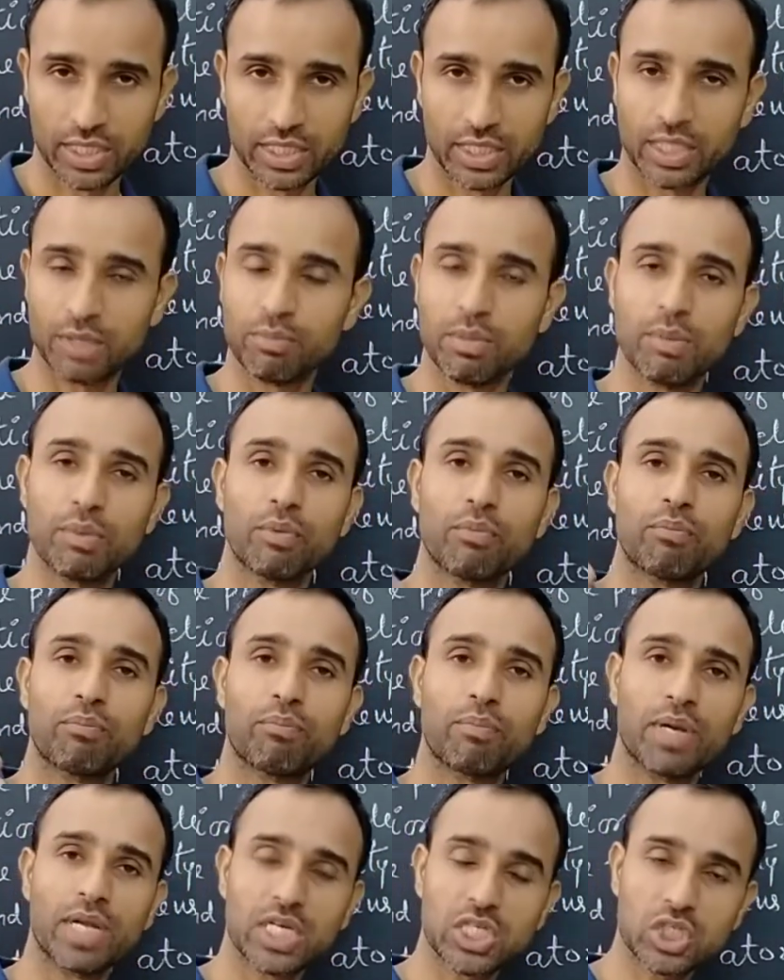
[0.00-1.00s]
It may be
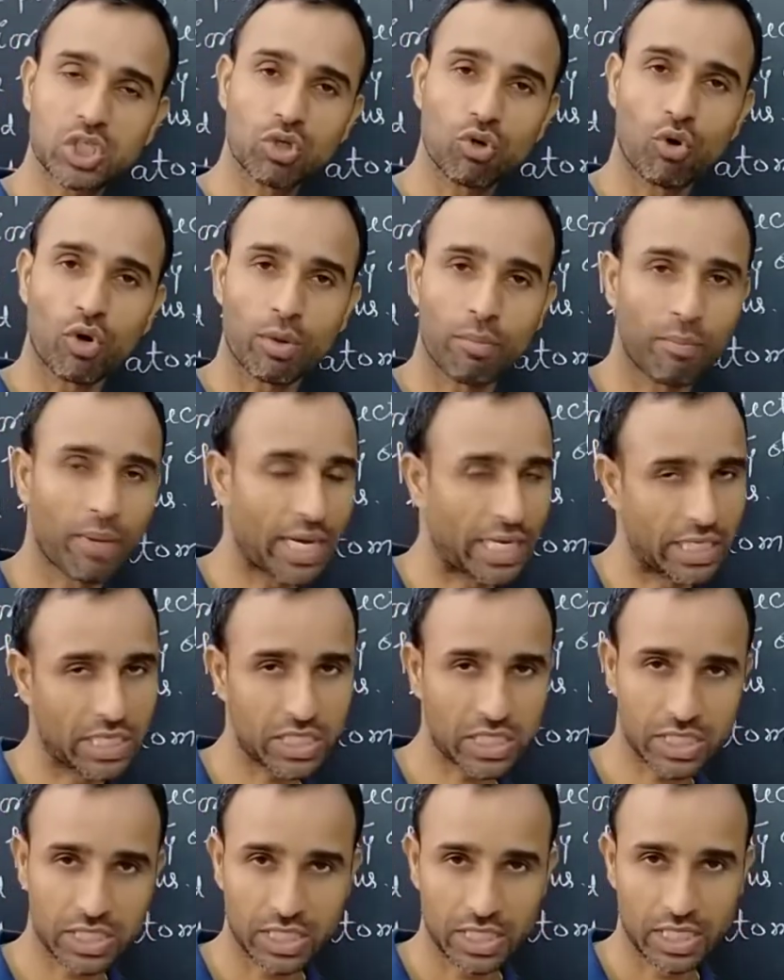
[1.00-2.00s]
plus or
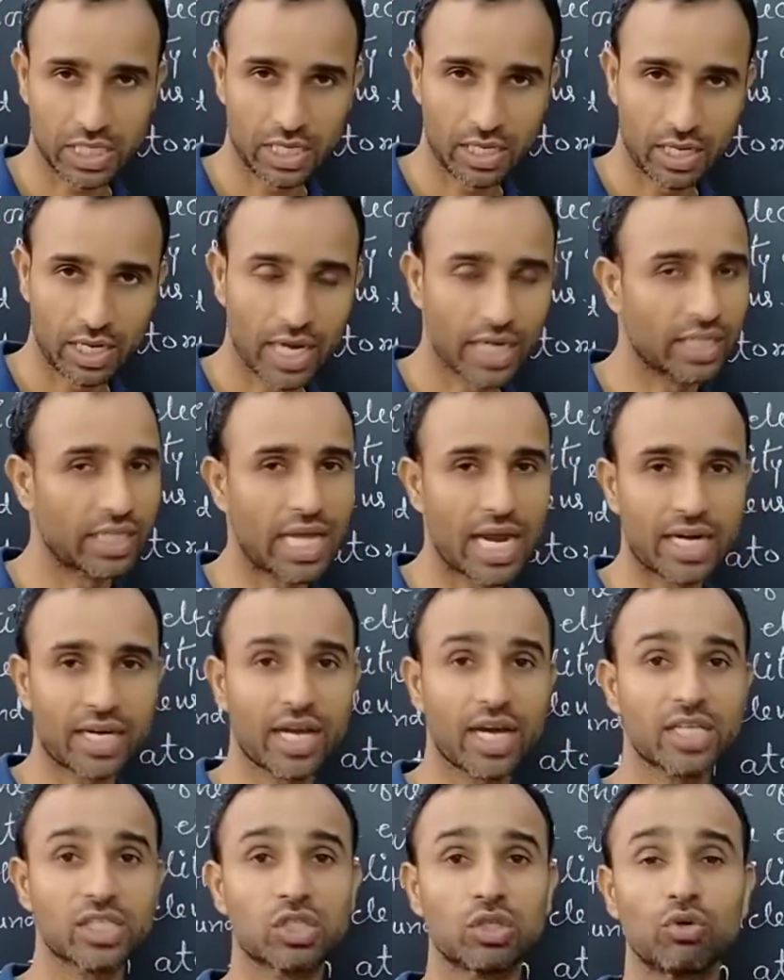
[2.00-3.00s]
minus, and that
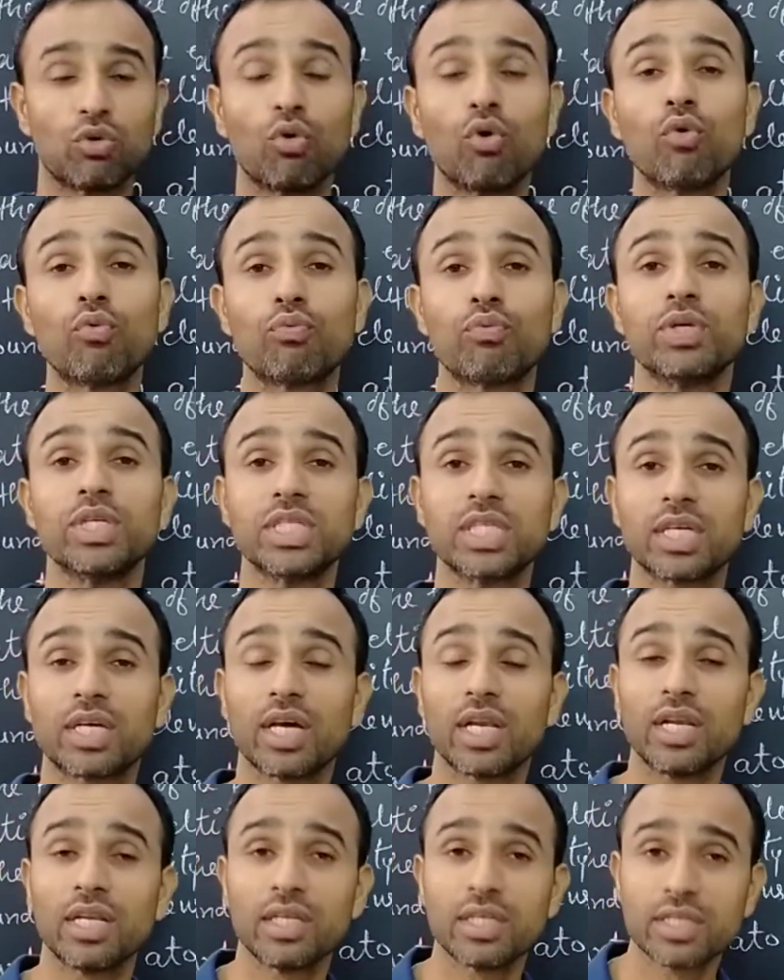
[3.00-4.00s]
has no
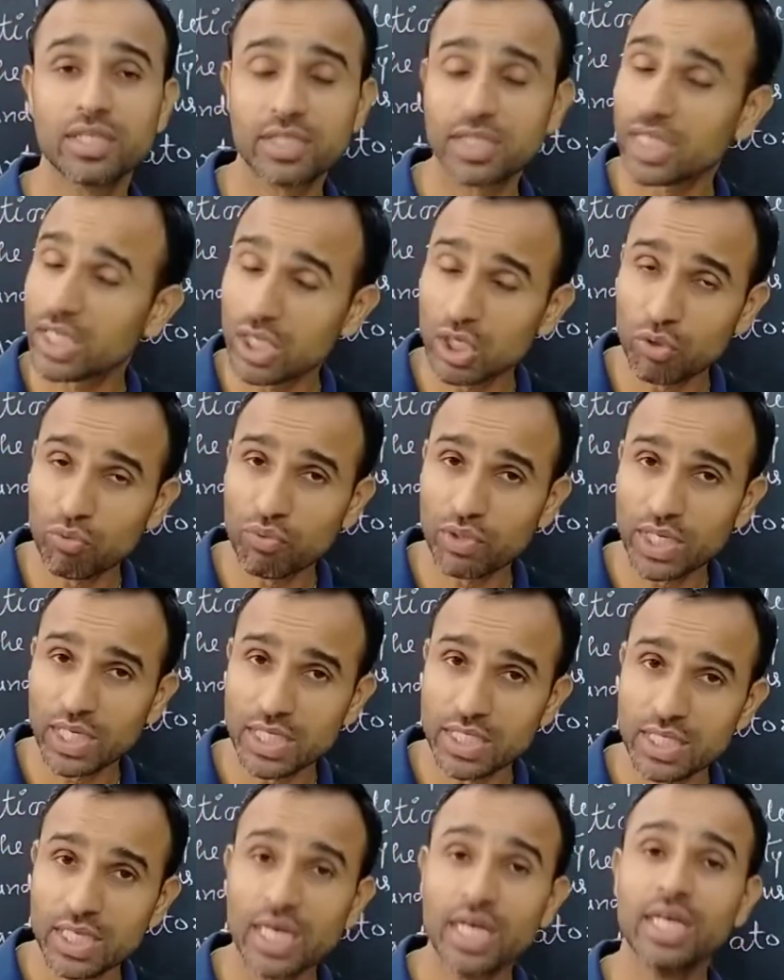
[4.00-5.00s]
physical
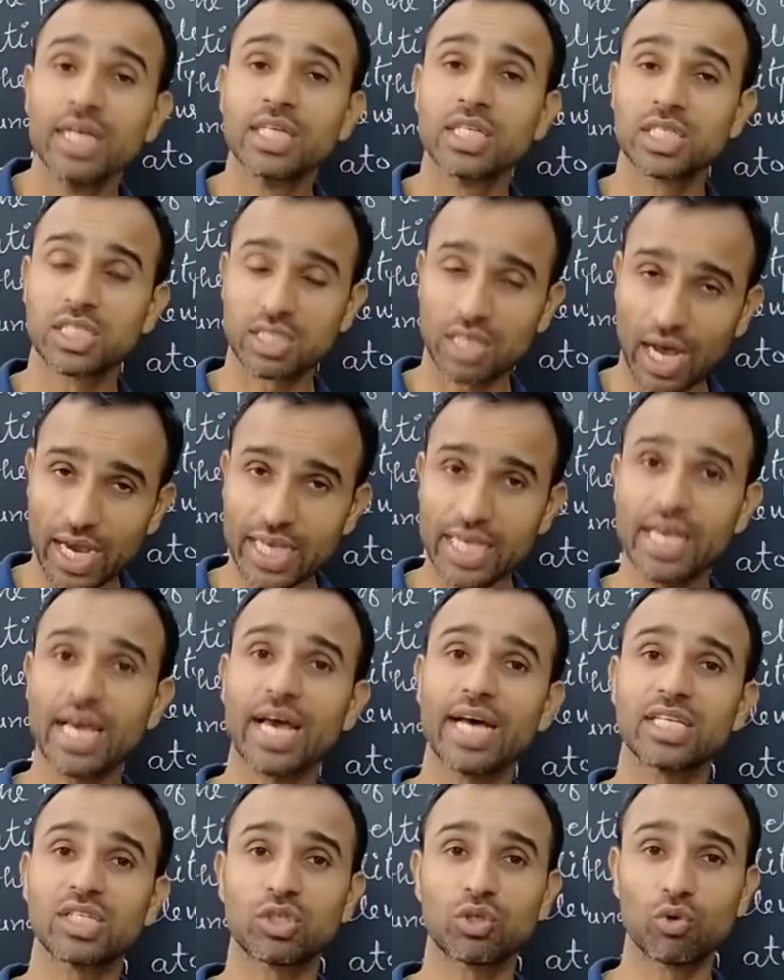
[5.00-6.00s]
significance. Psi
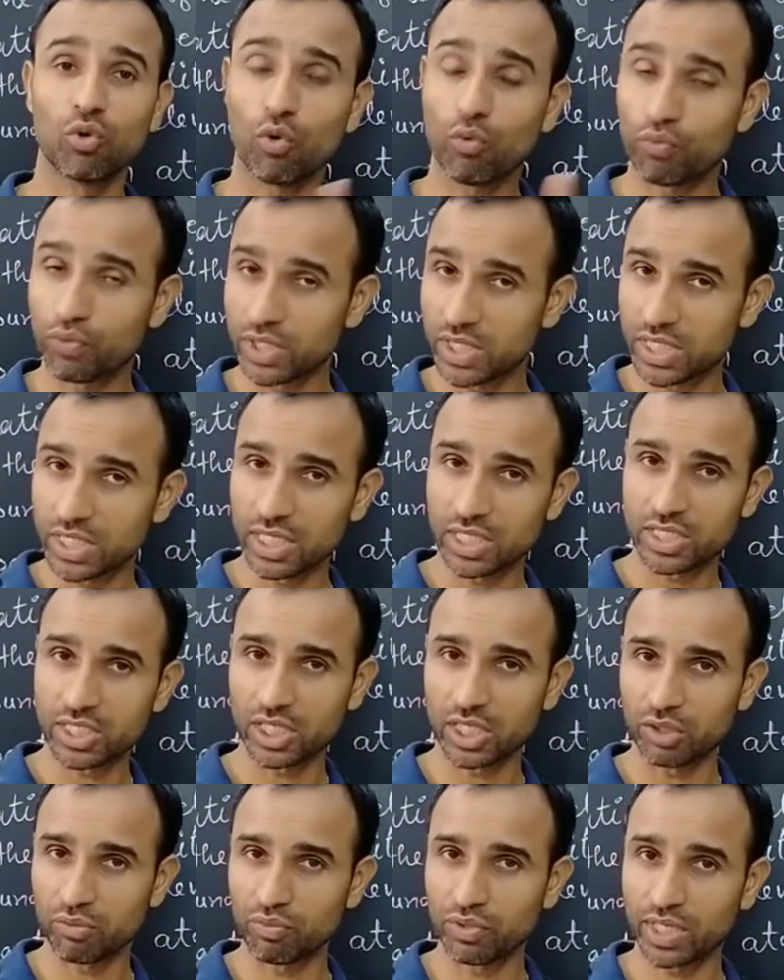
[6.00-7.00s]
has no physical
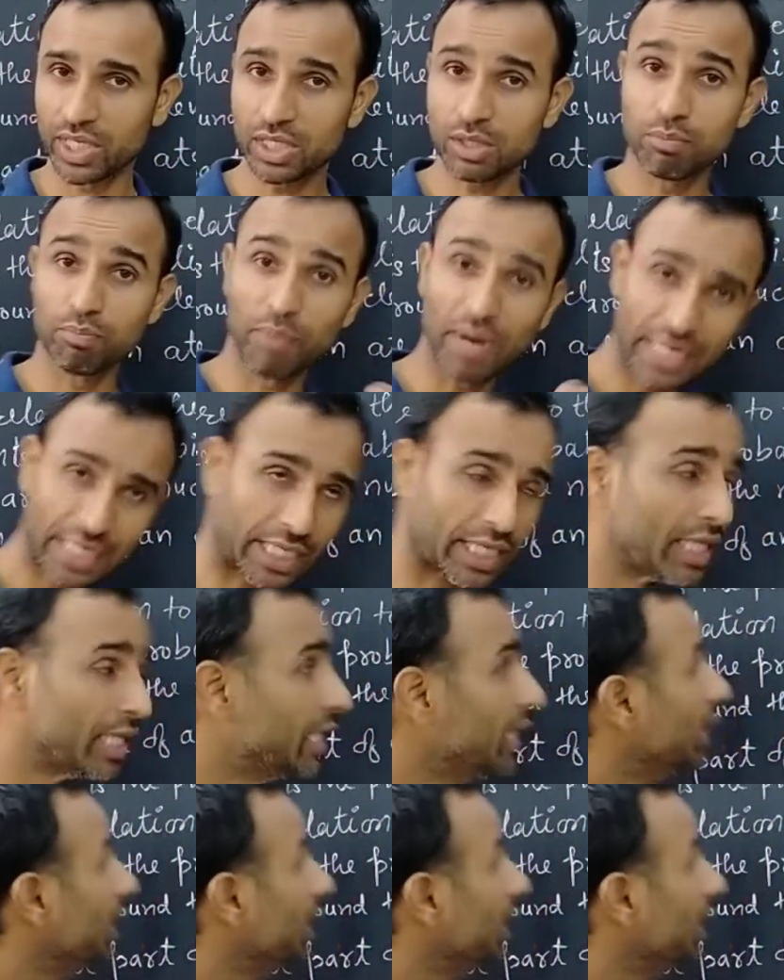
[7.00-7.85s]
significance, but